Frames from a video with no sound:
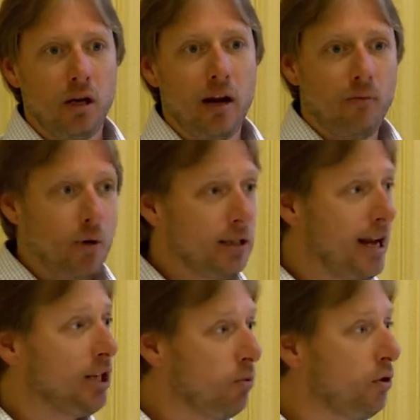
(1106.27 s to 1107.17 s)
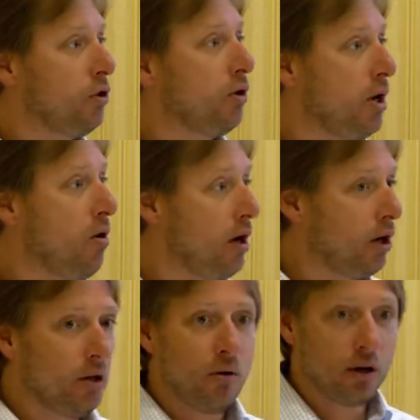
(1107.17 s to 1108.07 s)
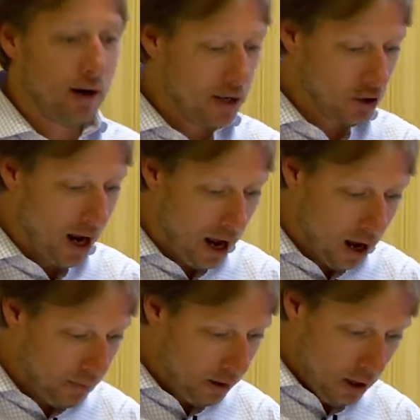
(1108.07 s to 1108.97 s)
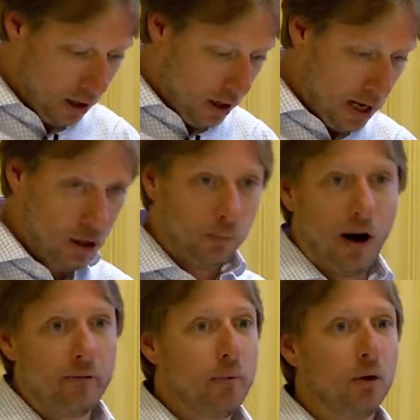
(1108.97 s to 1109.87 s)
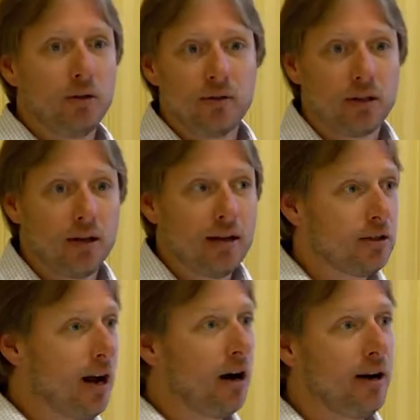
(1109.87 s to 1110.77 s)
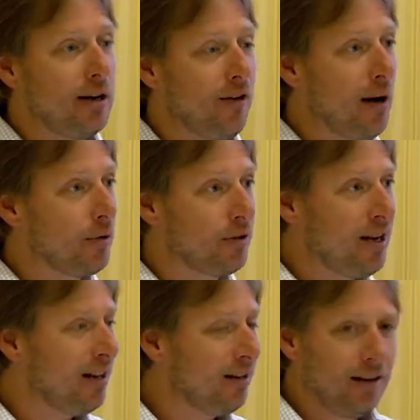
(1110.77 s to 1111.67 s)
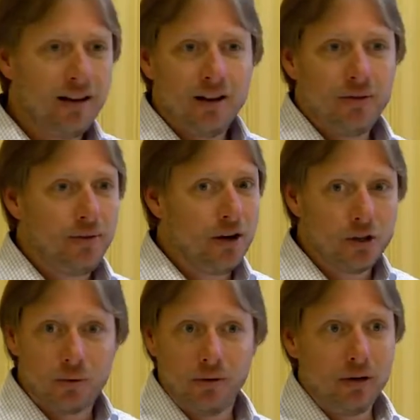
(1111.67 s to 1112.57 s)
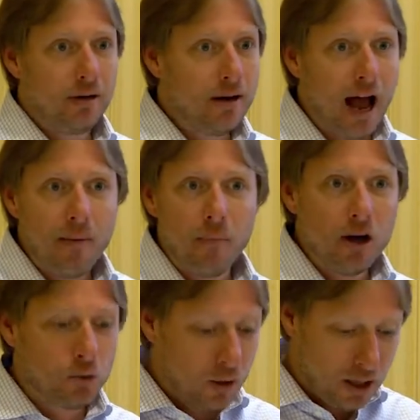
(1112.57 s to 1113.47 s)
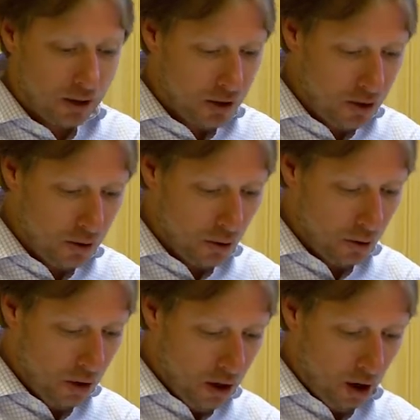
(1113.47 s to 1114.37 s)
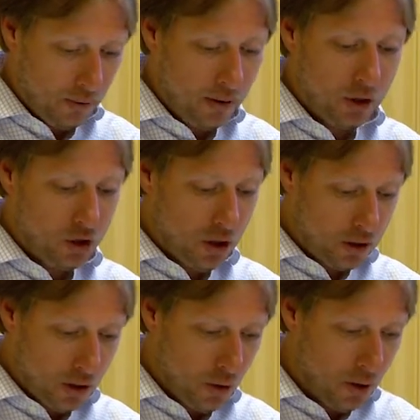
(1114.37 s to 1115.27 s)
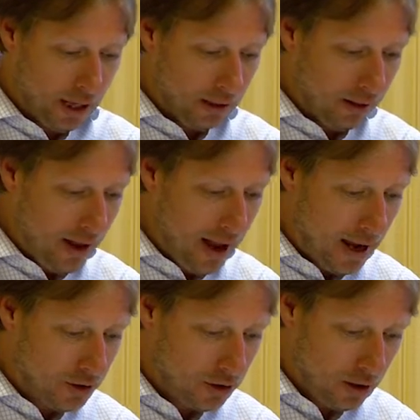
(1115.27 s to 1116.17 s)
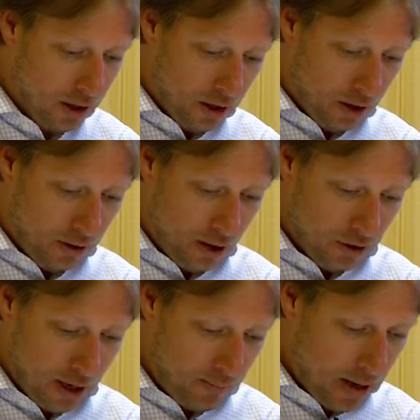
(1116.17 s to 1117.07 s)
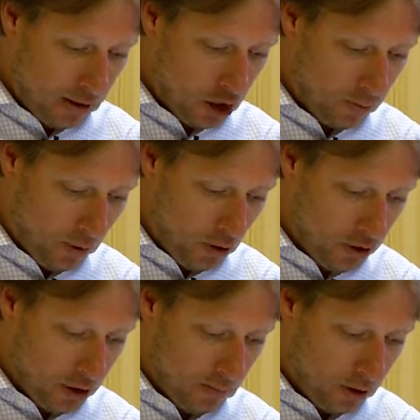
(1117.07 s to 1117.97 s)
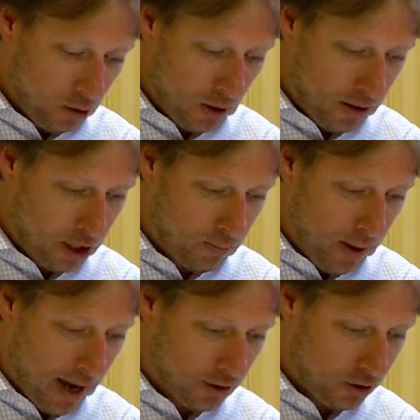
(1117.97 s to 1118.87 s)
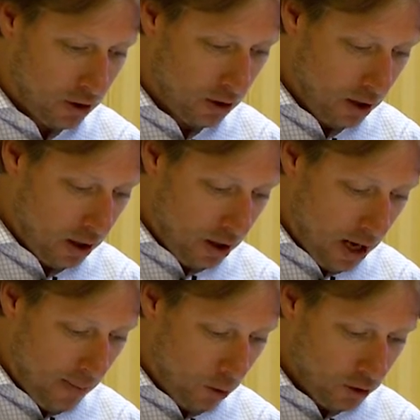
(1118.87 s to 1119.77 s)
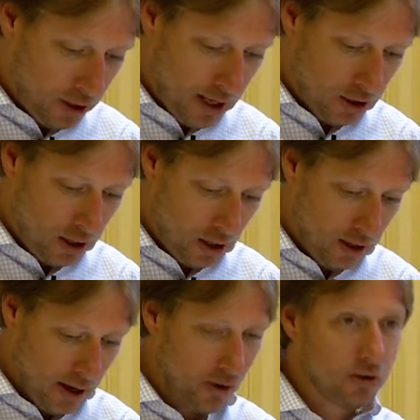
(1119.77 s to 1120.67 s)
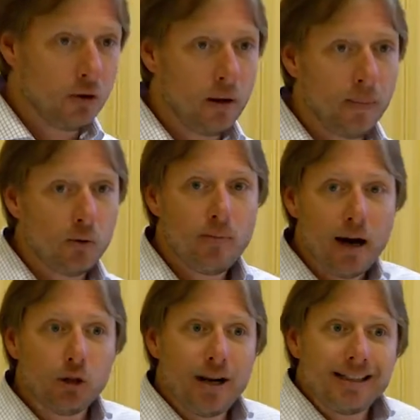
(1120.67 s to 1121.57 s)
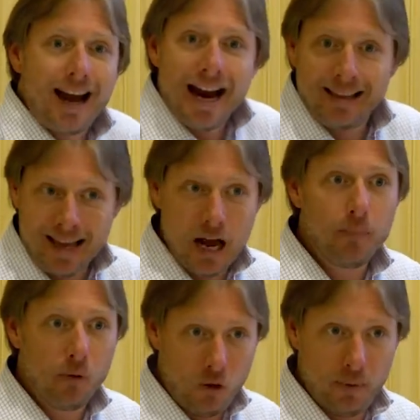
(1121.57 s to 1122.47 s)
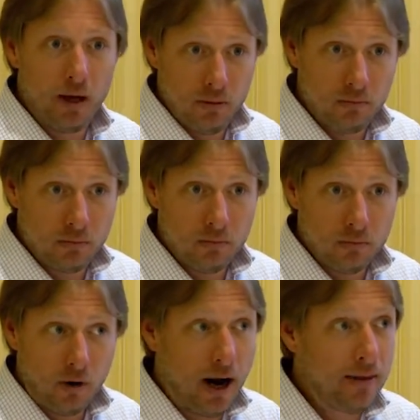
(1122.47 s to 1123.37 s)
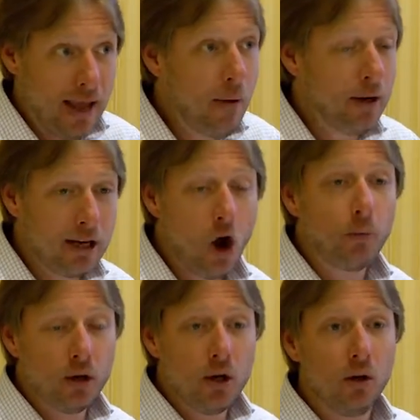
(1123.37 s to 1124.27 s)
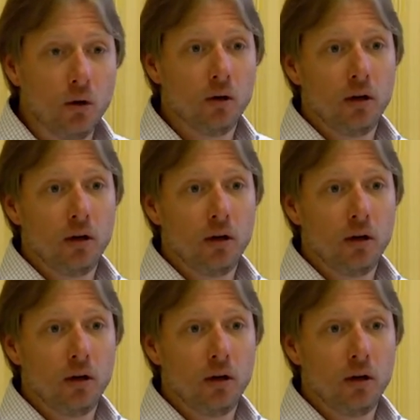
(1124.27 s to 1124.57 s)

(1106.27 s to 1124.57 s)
If we test what you're doing a great job, and your probability of success is higher than 85%, there's really not much we can do, or that we should do, unless there's a big dispersion between these best and worst case scenarios. We might try to tighten that up a little bit, right? That we can help you do.